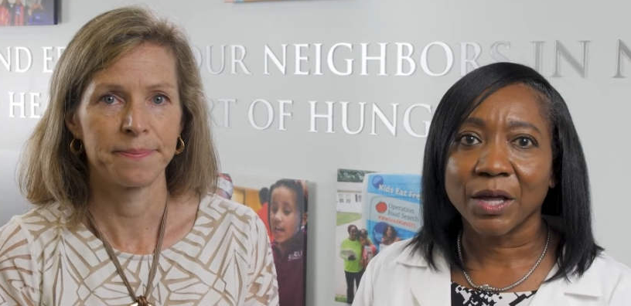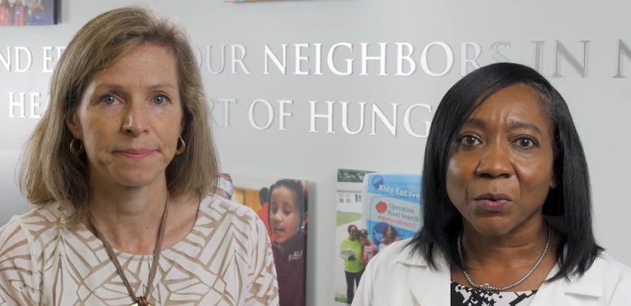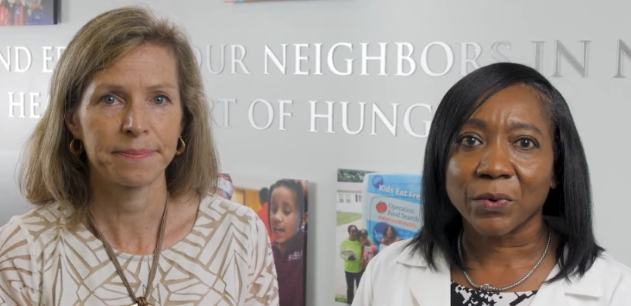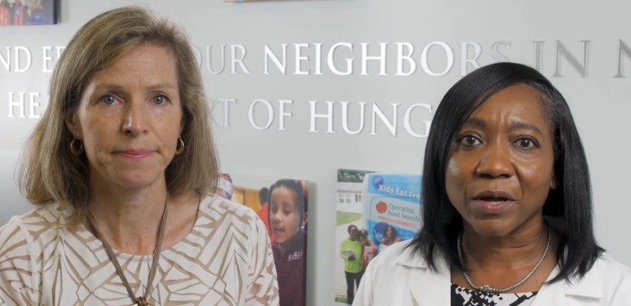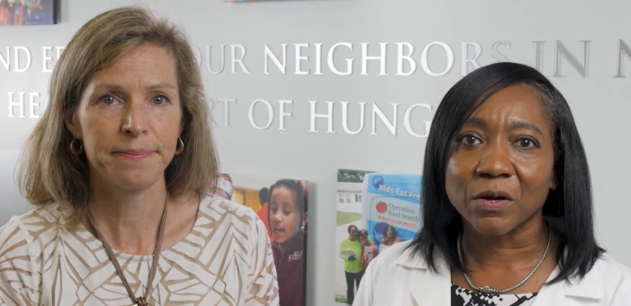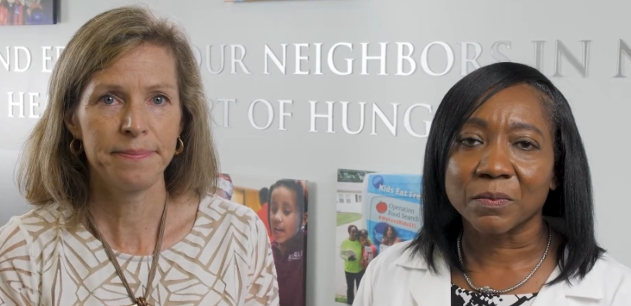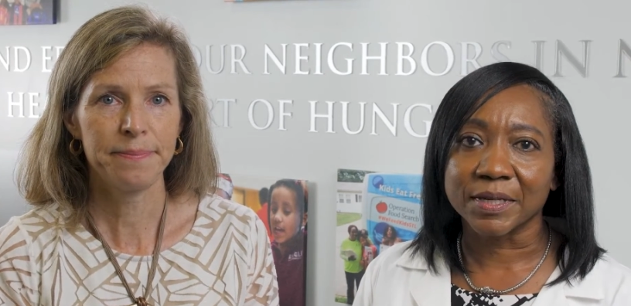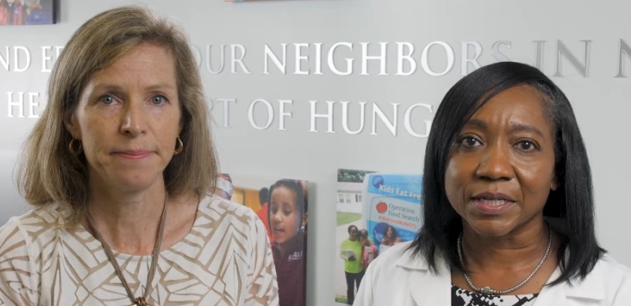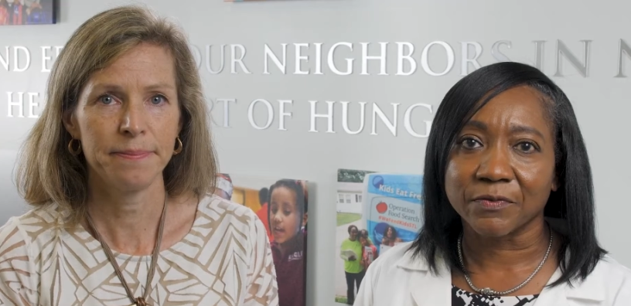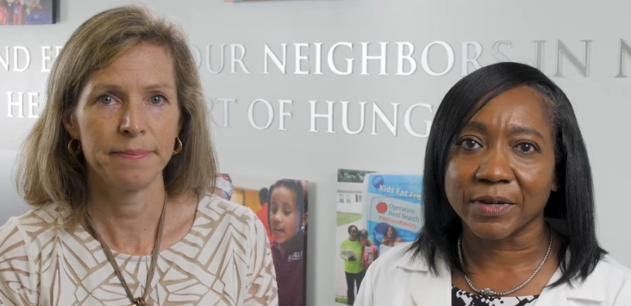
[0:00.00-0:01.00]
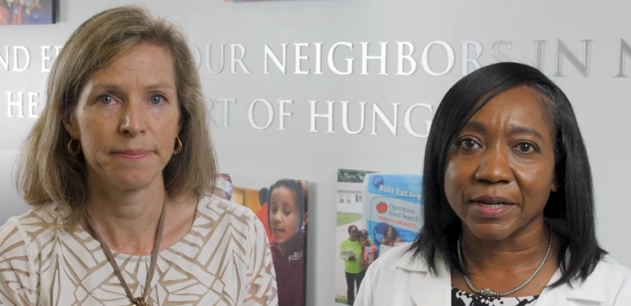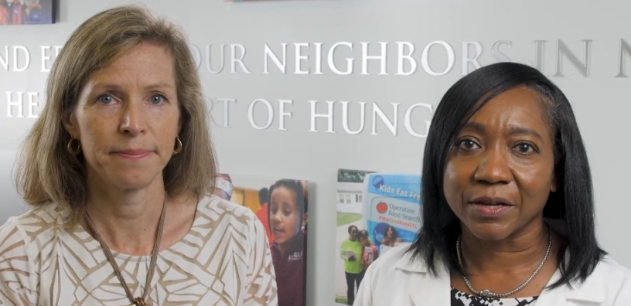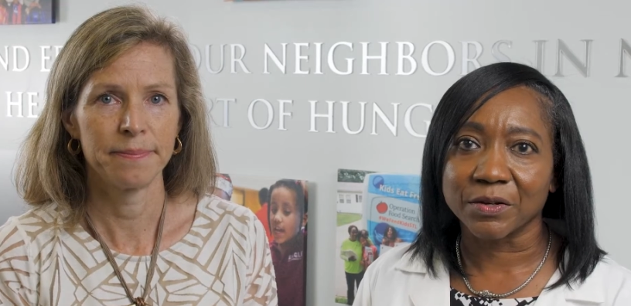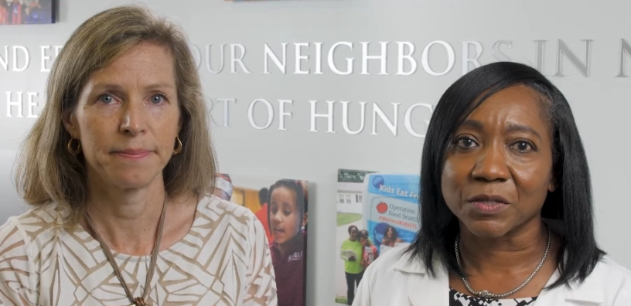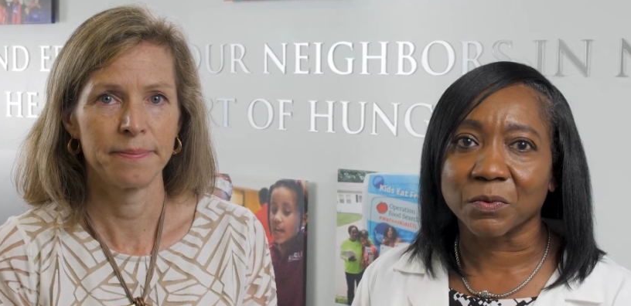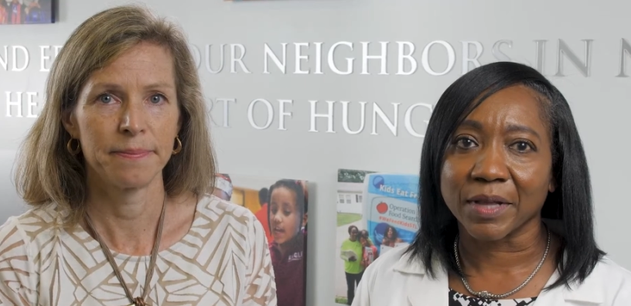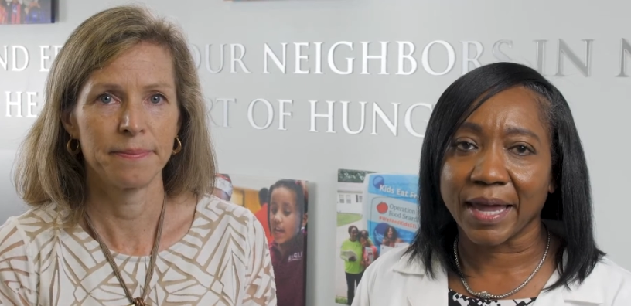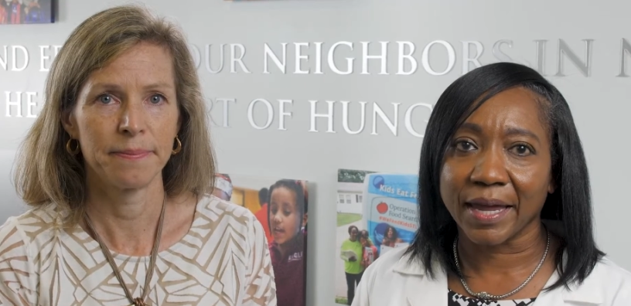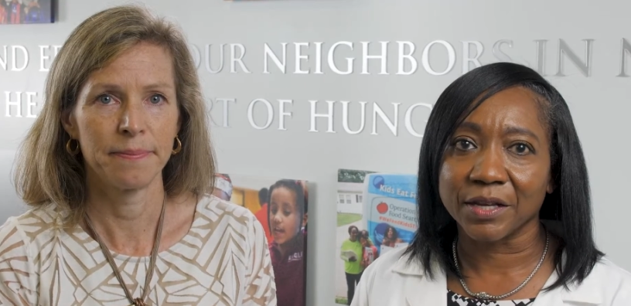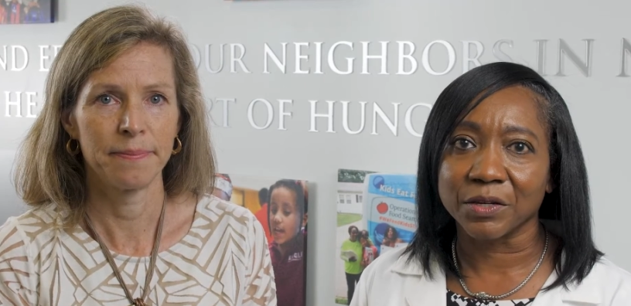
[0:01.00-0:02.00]
Speaker 1: We hope these videos will
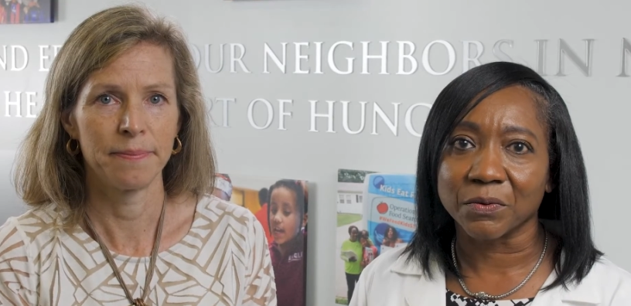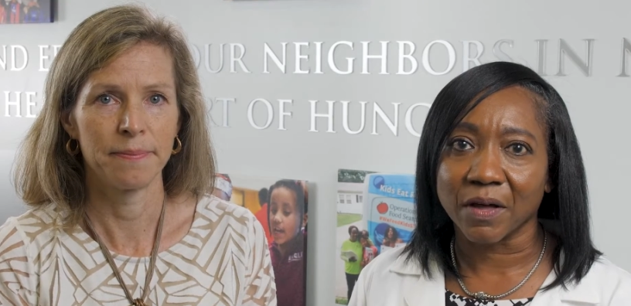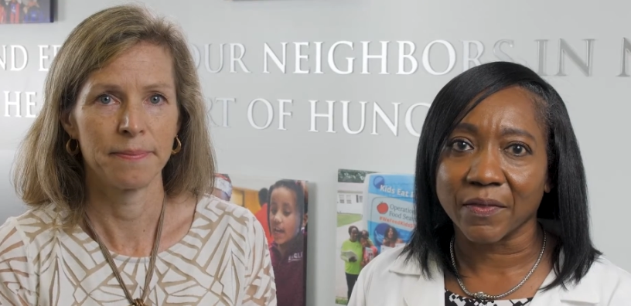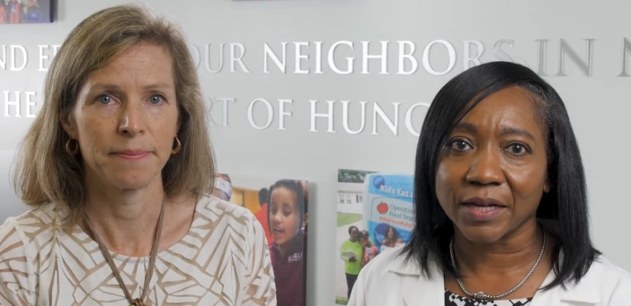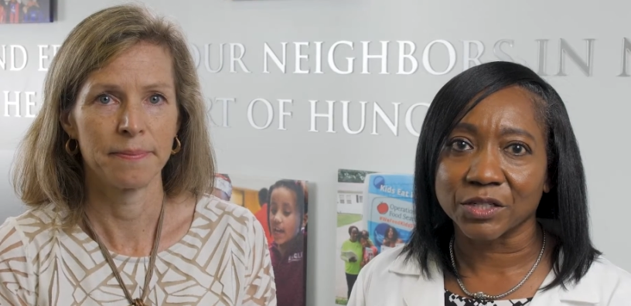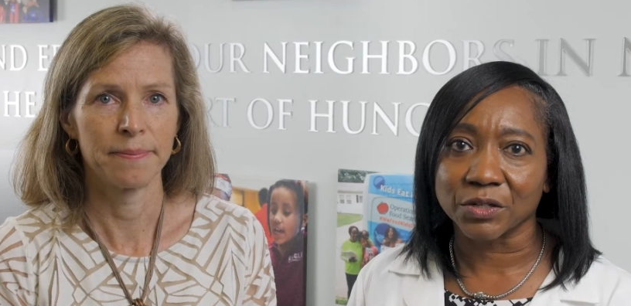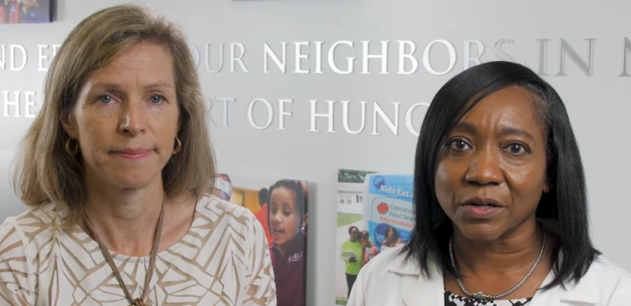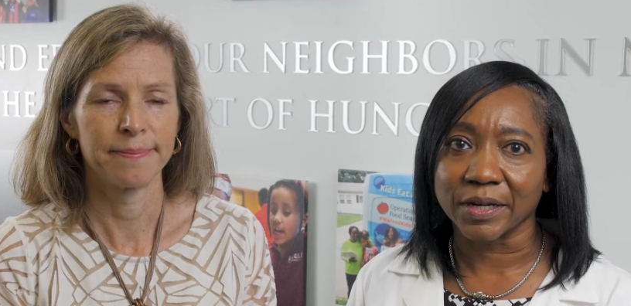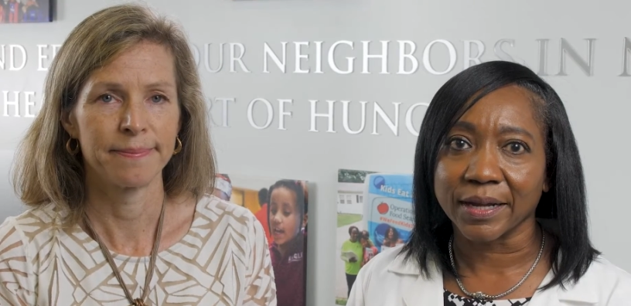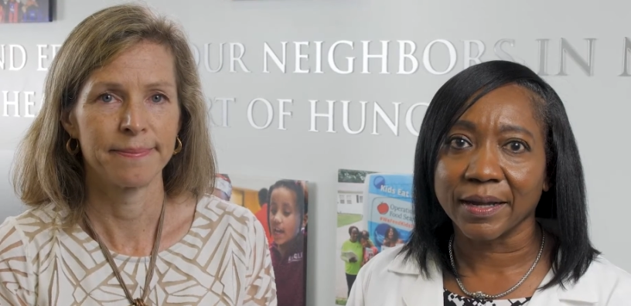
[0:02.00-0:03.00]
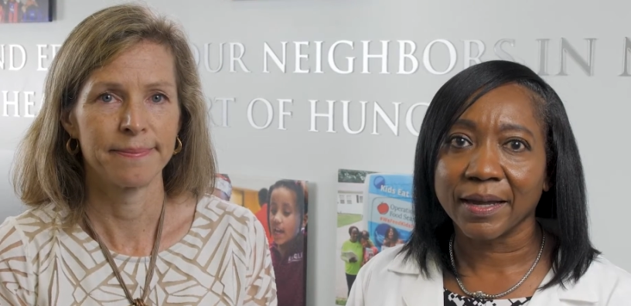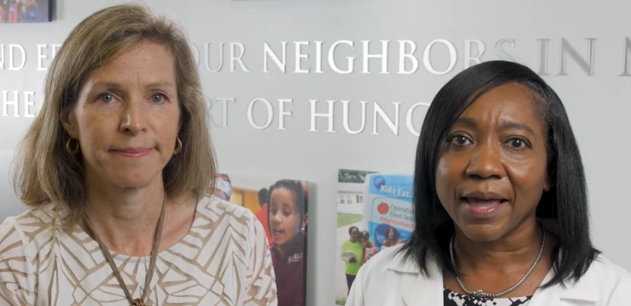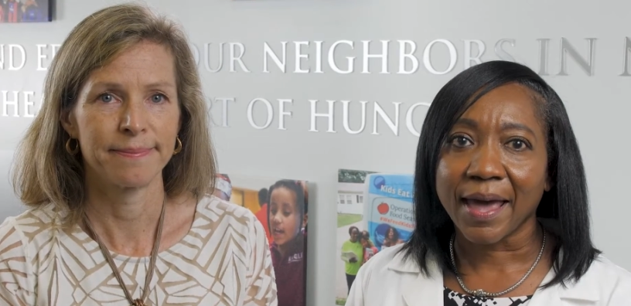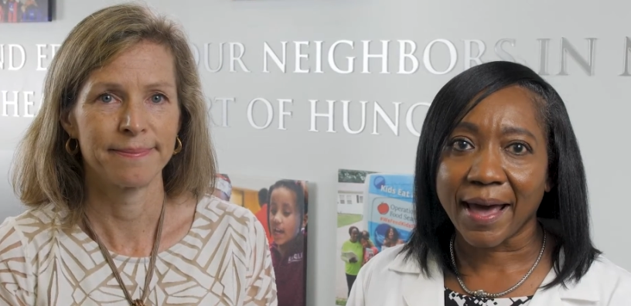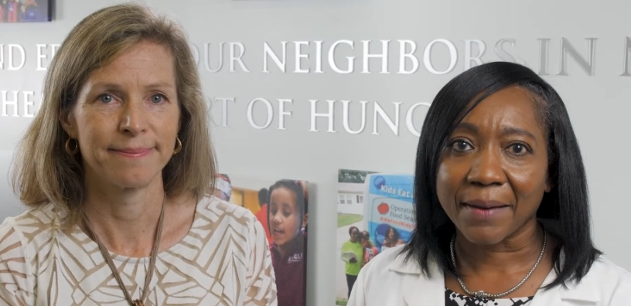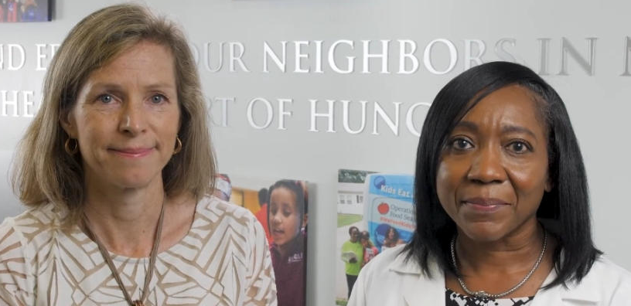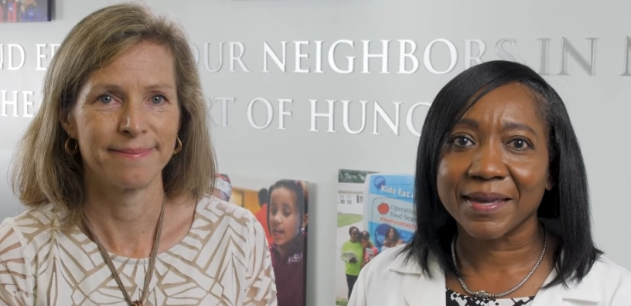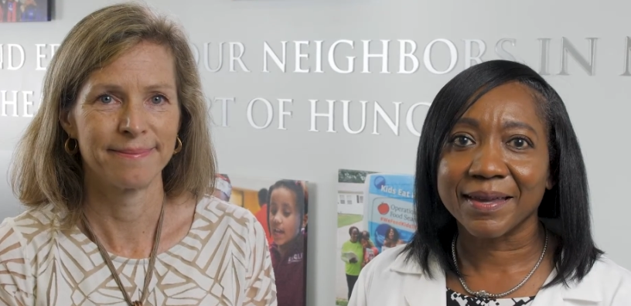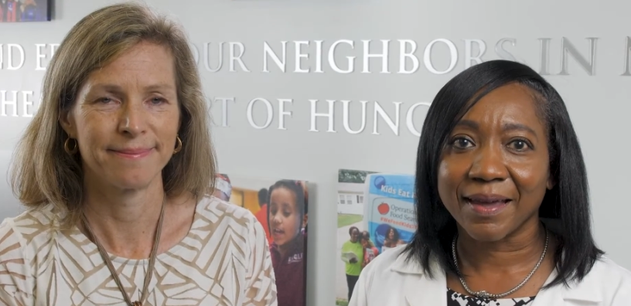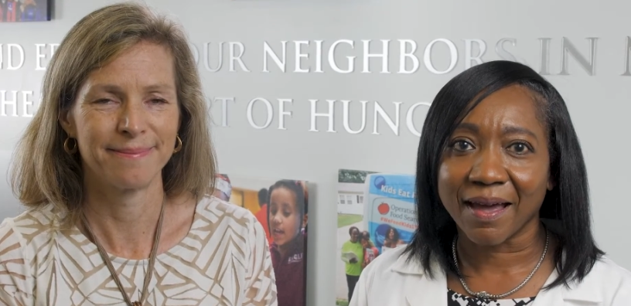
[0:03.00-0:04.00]
aid you on that journey.
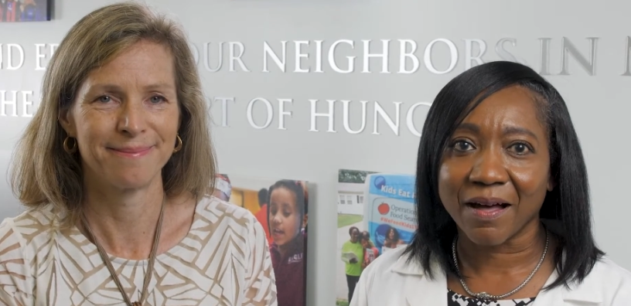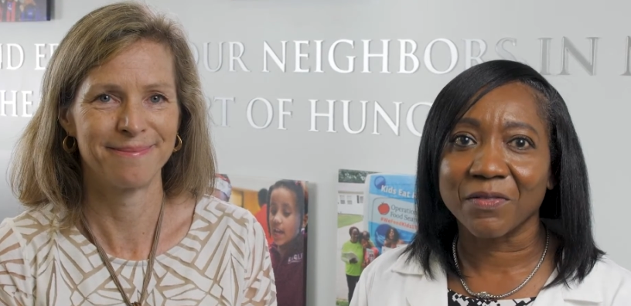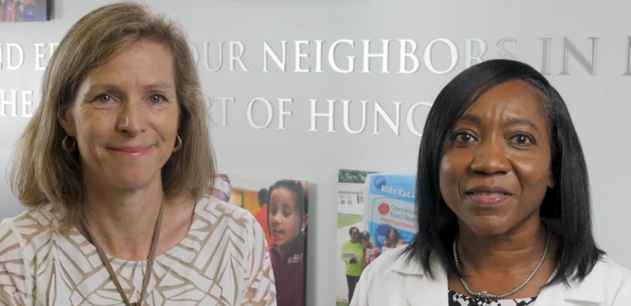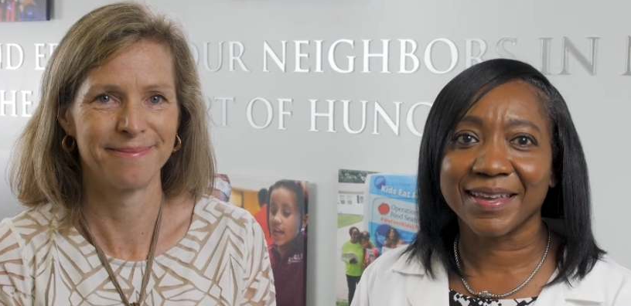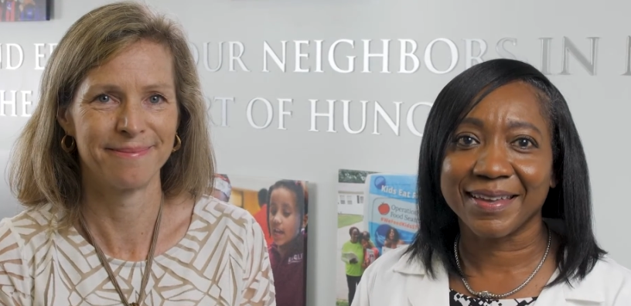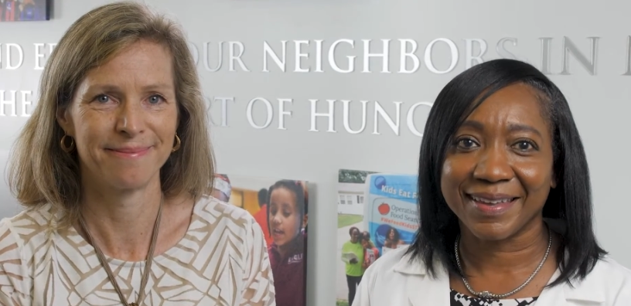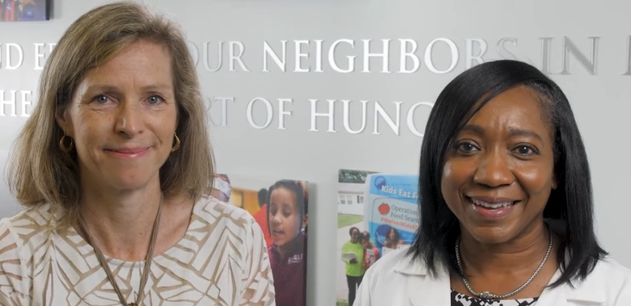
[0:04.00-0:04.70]
Happy, healthy